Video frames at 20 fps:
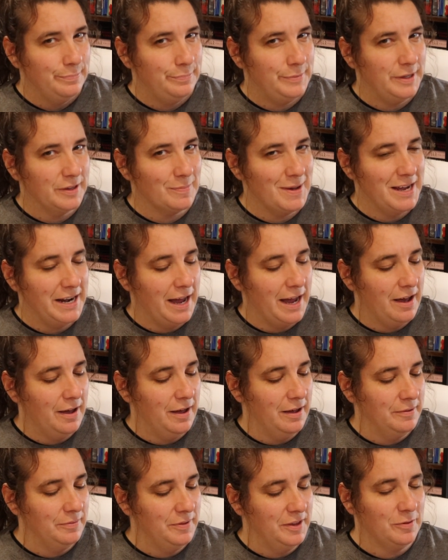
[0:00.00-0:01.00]
This
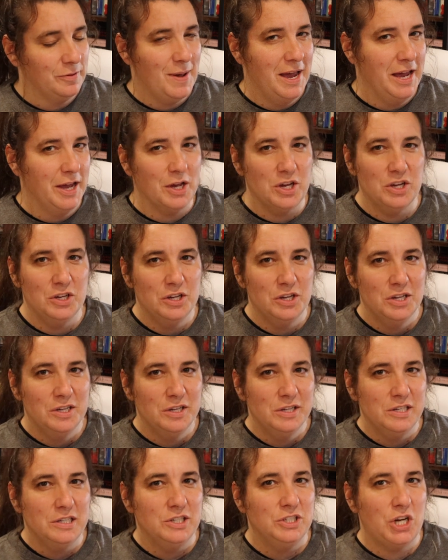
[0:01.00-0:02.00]
might
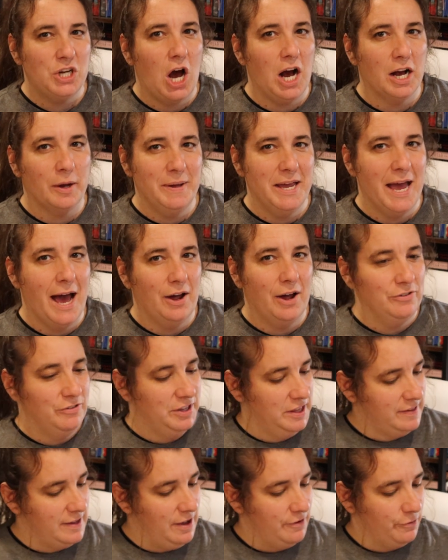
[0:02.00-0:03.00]
talk me out of
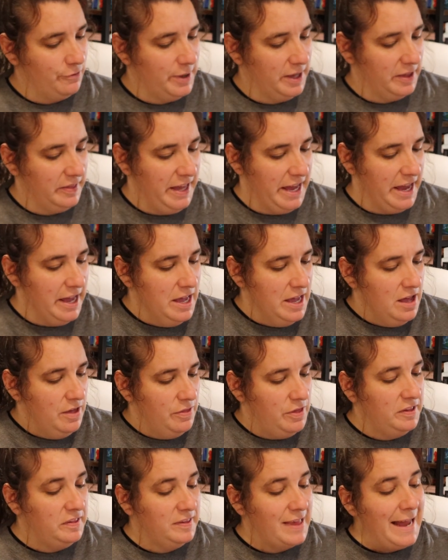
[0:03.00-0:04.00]
itself quickly.
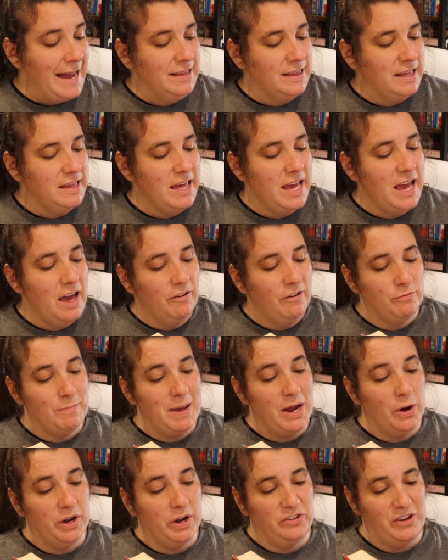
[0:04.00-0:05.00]
The Sanctity of
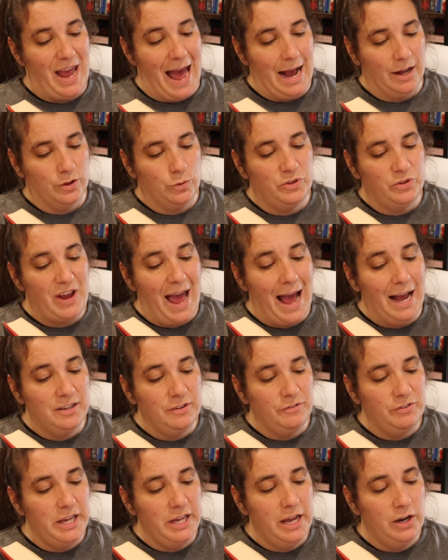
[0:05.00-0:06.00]
Marriage Act, which
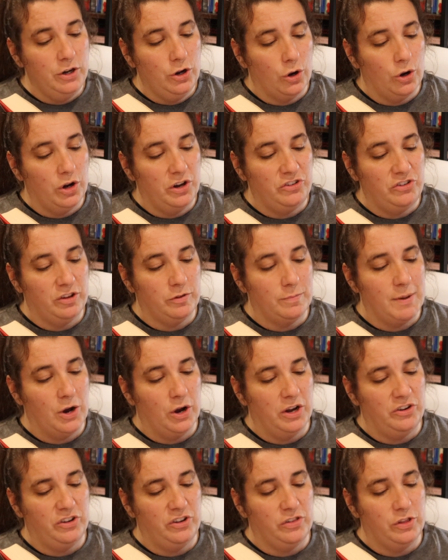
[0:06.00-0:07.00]
actively encourages
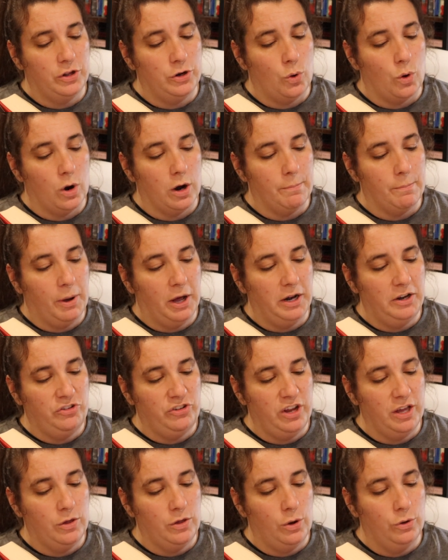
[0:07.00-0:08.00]
marriage as the norm,
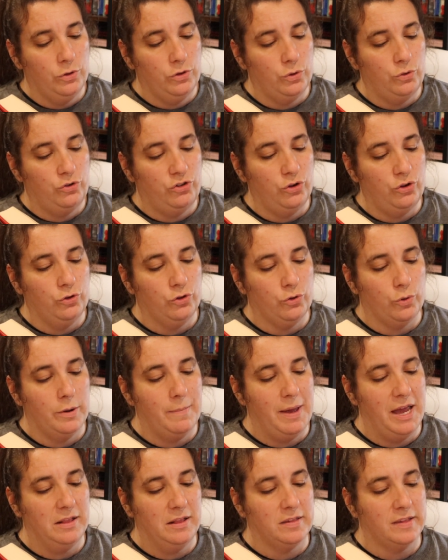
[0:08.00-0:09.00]
punishing those who choose to
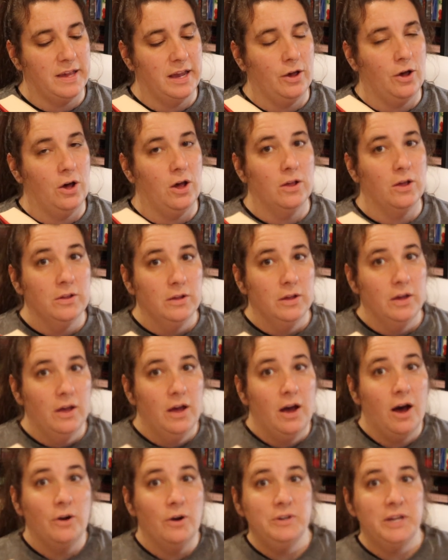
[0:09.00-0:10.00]
remain single.
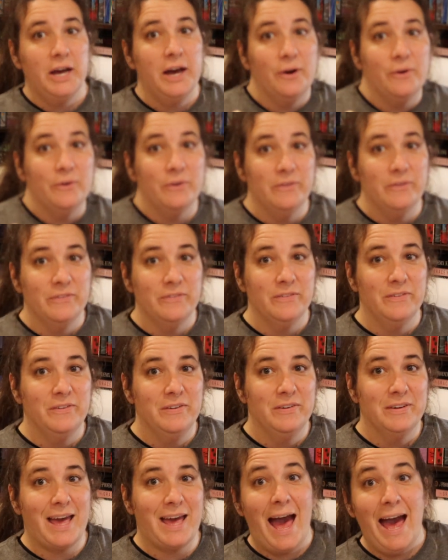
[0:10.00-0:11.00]
Oh no.
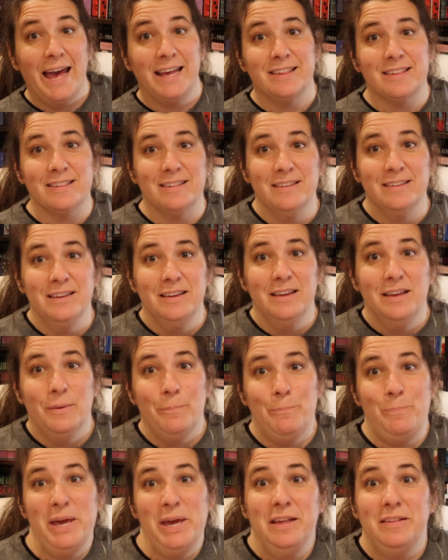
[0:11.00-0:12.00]
Guys,
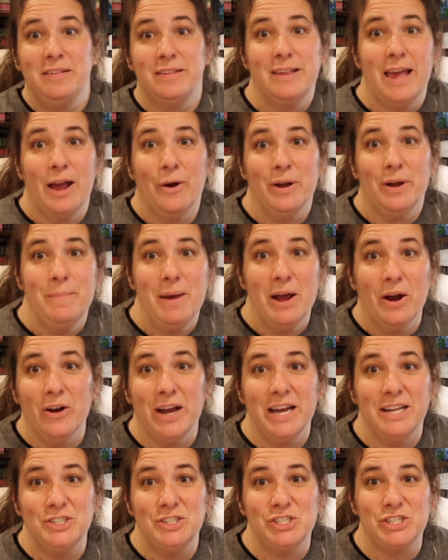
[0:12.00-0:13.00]
big scary
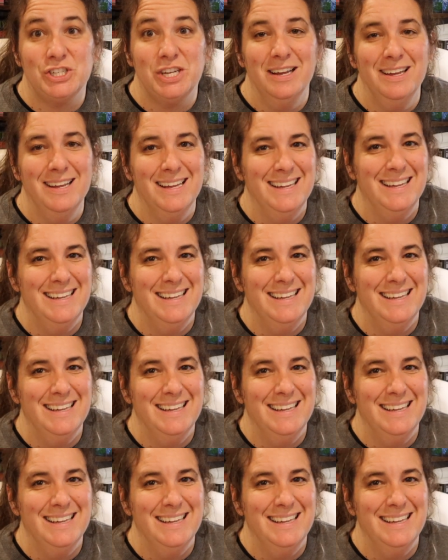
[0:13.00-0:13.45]
marriage.